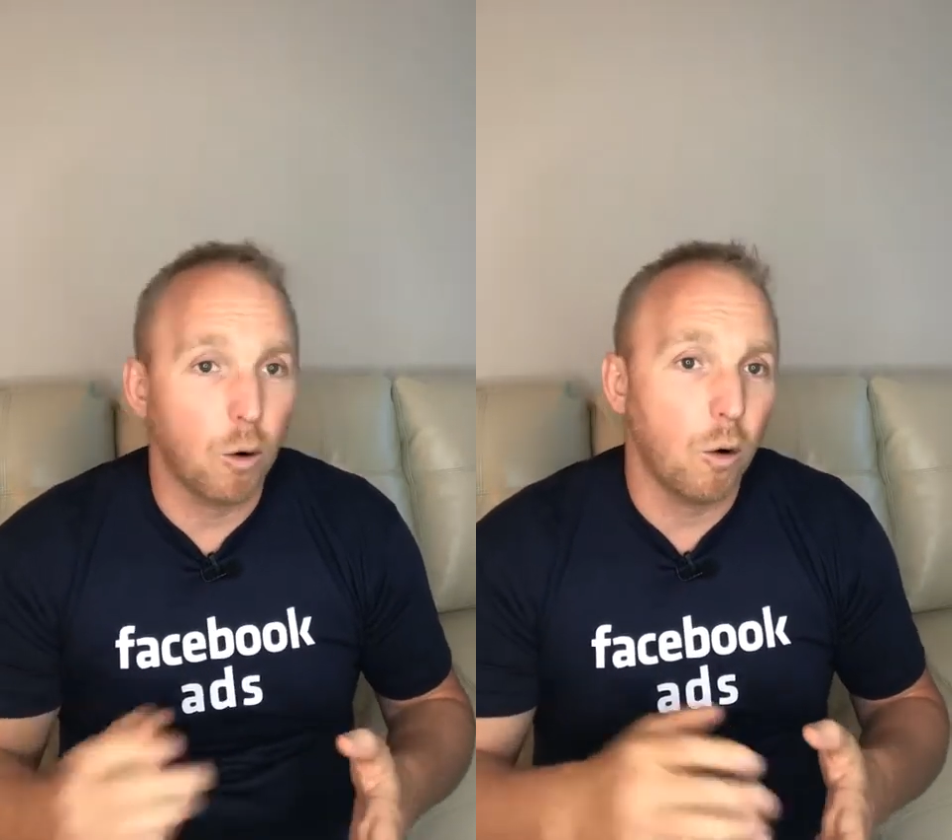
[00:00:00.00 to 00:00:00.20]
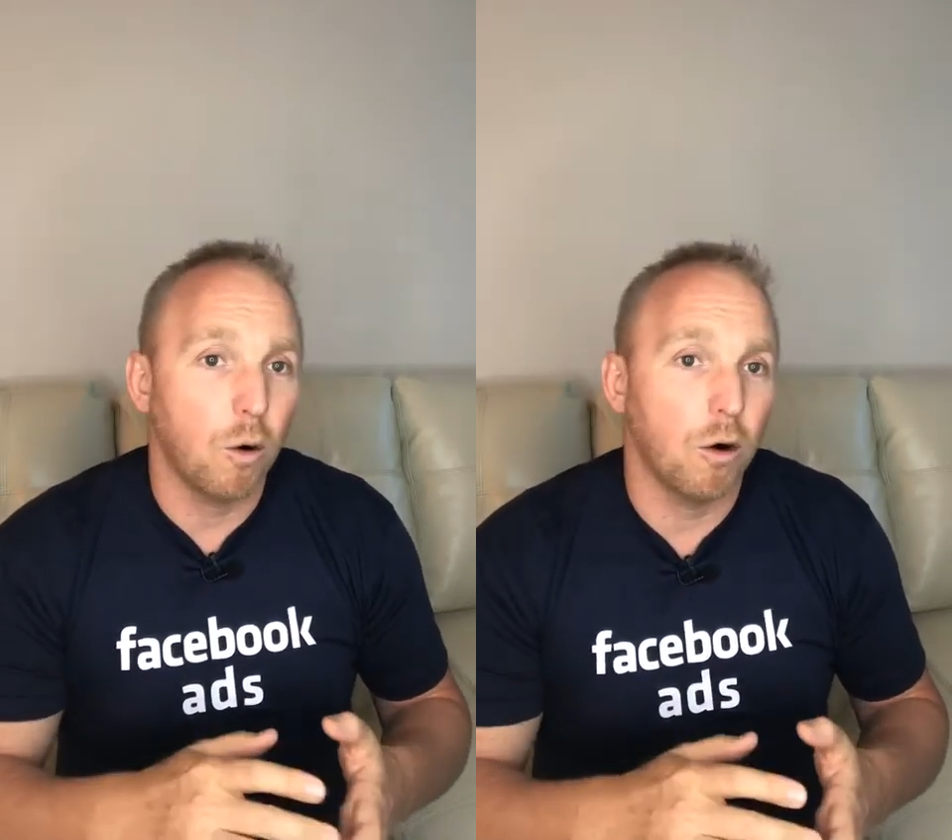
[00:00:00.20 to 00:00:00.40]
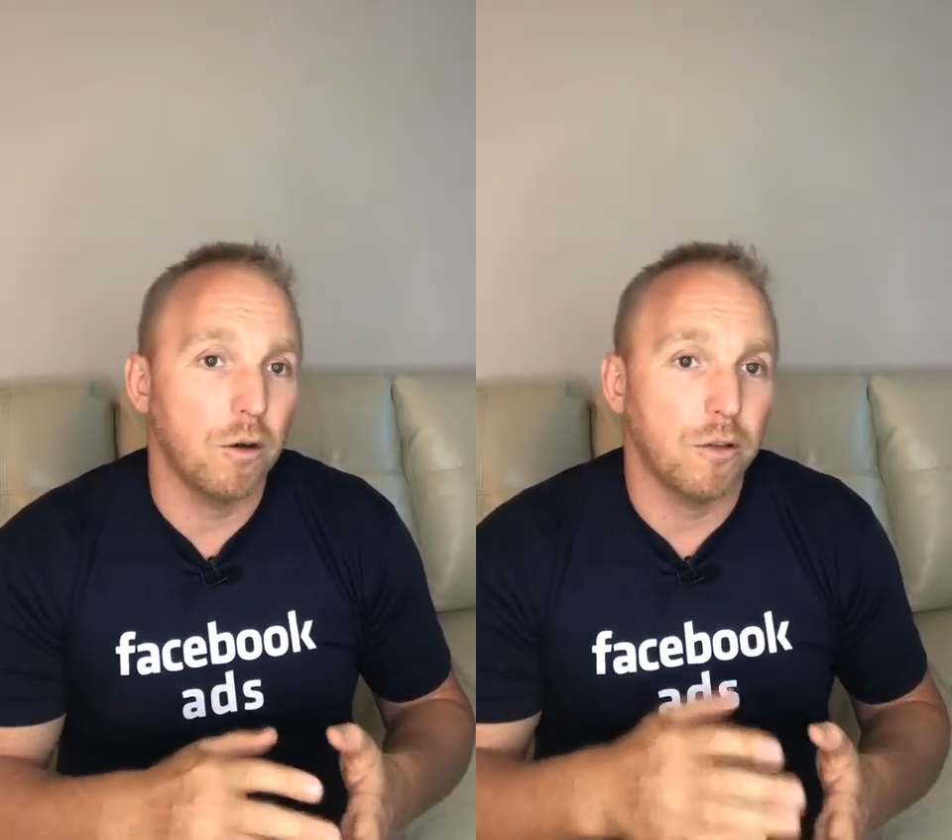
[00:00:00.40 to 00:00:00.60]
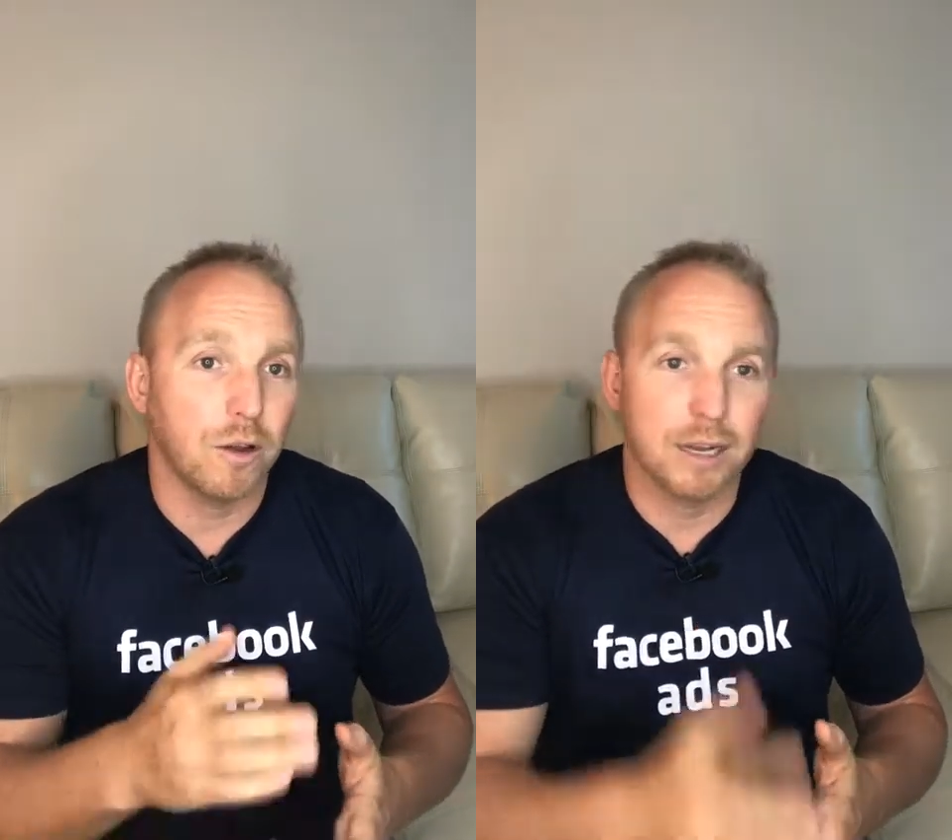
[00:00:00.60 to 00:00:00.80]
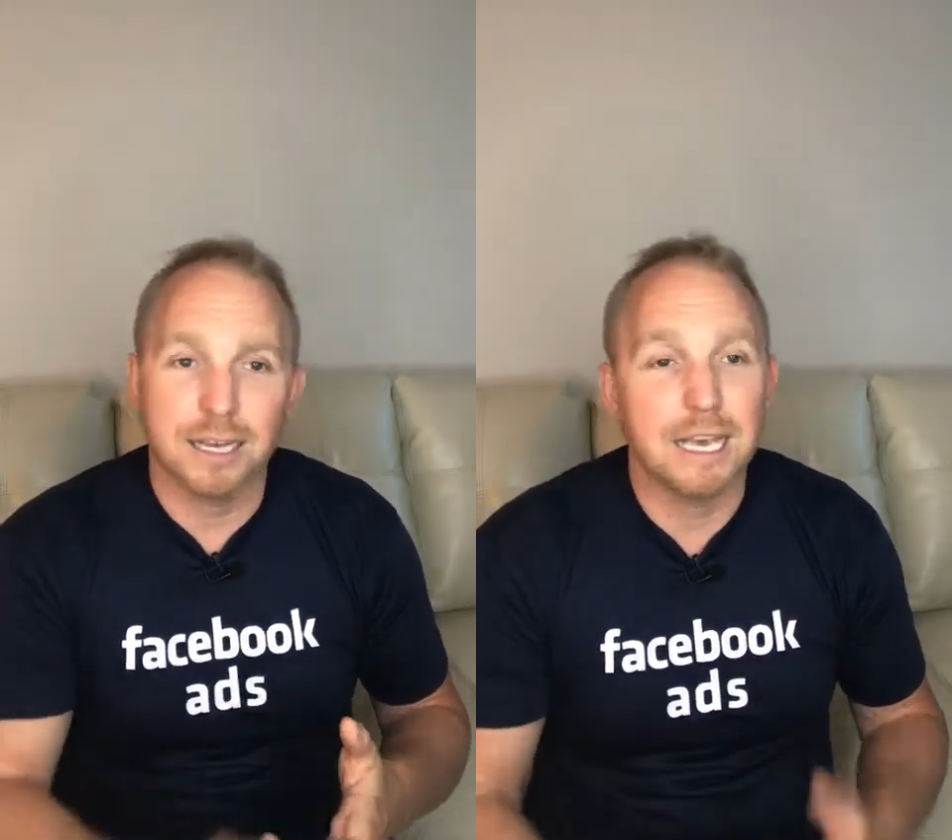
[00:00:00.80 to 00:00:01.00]
or they're
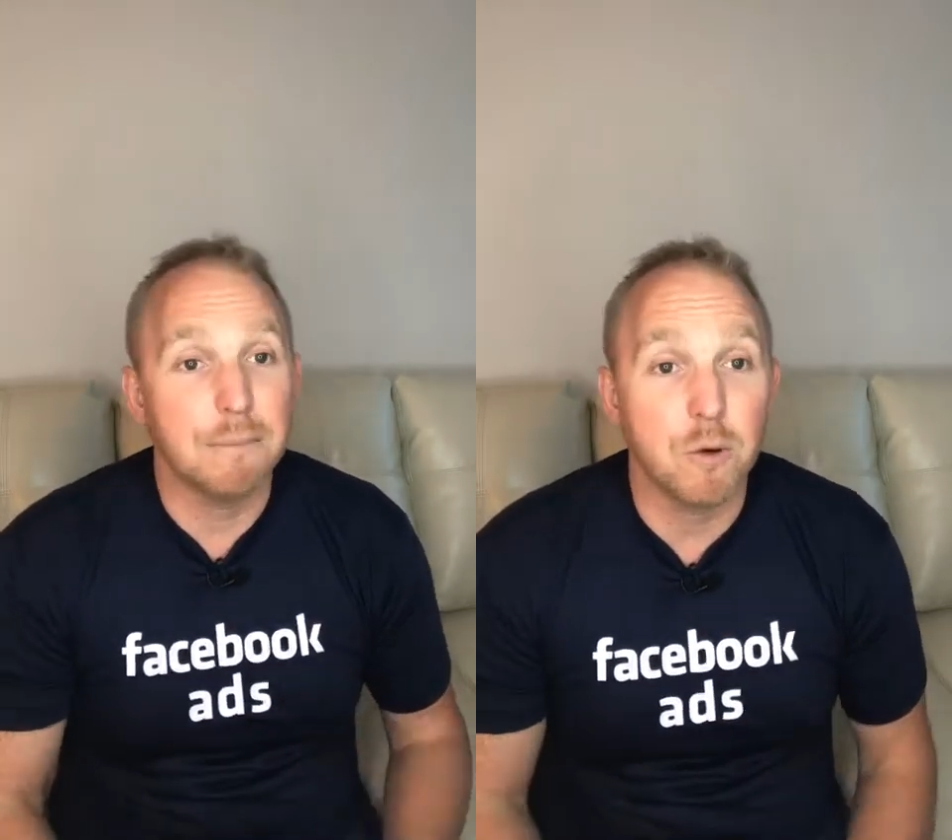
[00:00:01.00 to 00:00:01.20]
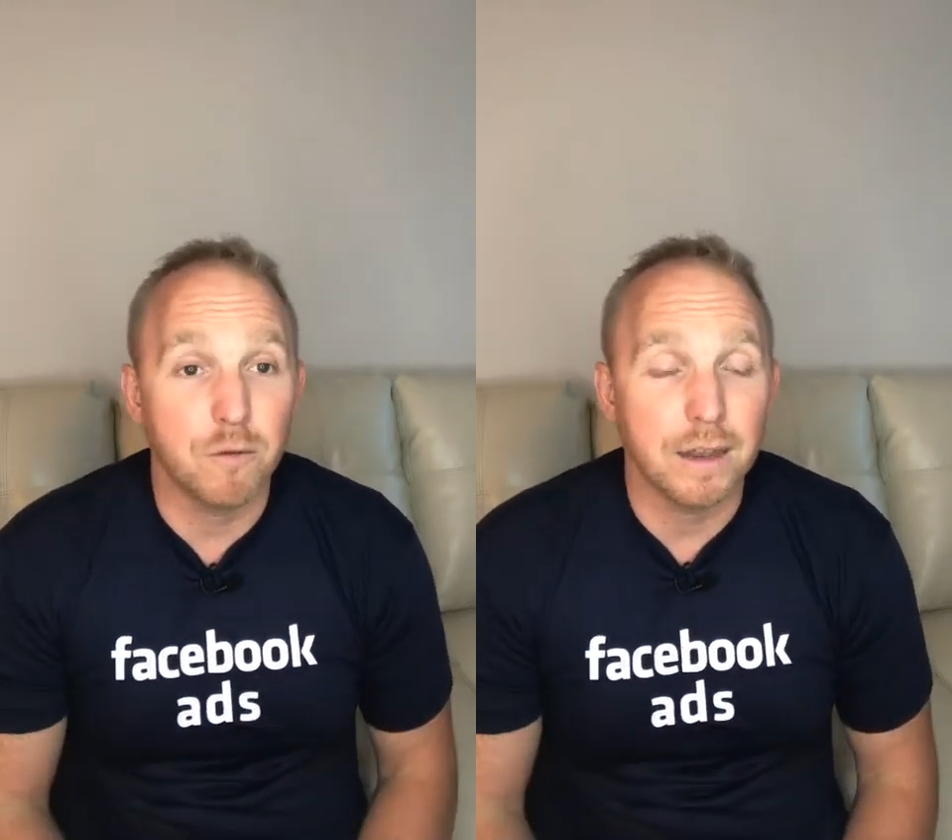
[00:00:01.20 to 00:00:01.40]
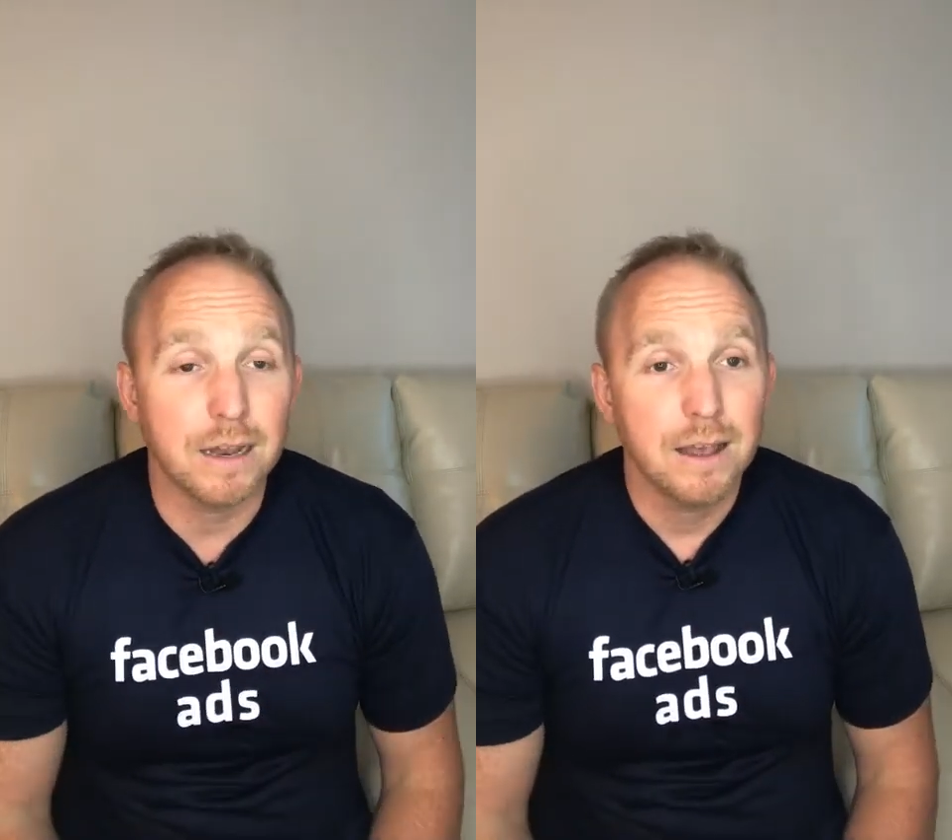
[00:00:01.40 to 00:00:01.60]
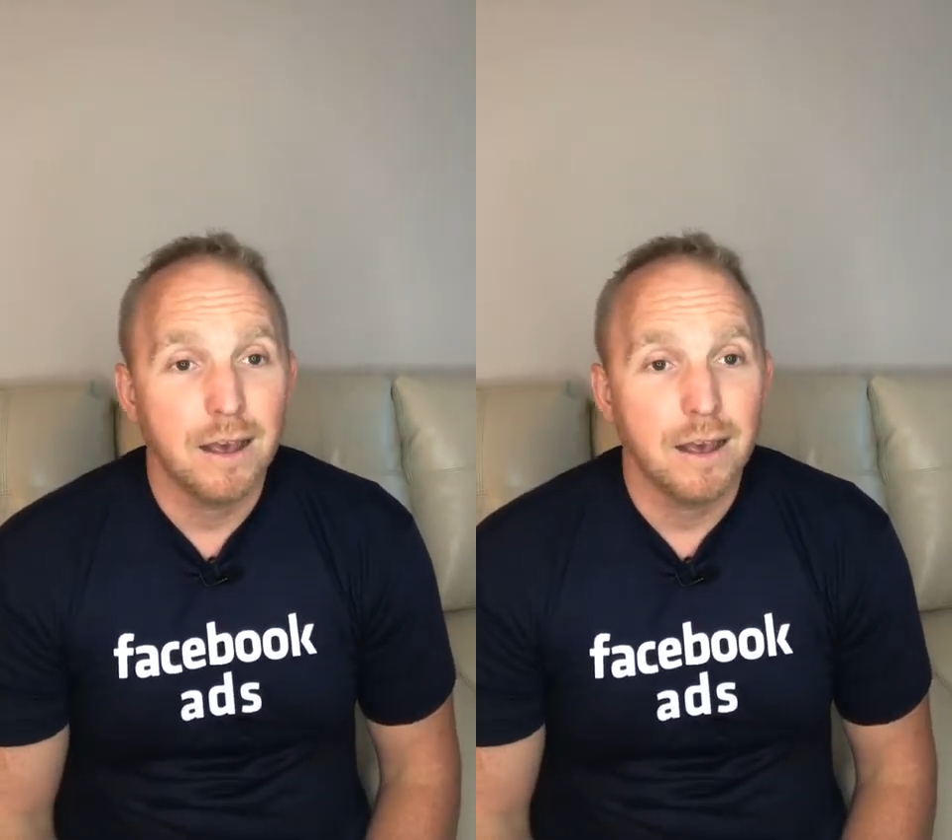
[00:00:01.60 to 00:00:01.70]
going to keep moving.